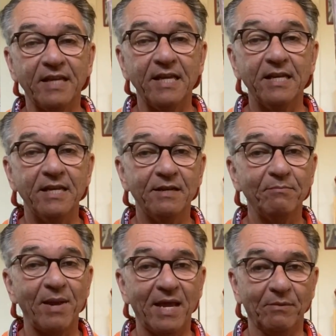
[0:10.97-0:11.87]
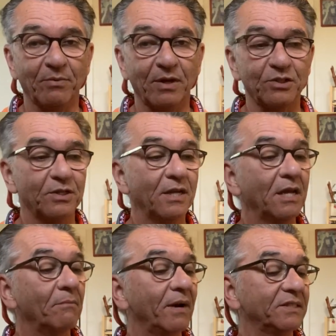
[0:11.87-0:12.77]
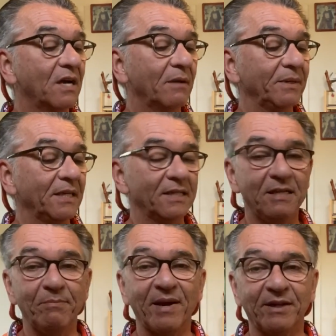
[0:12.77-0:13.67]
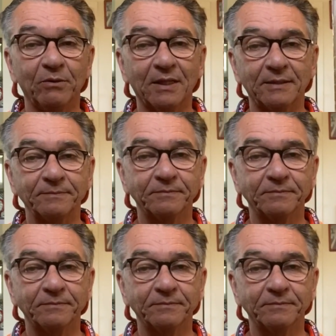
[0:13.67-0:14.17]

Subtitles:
Indian Paintbrush by Tommy DiPaola.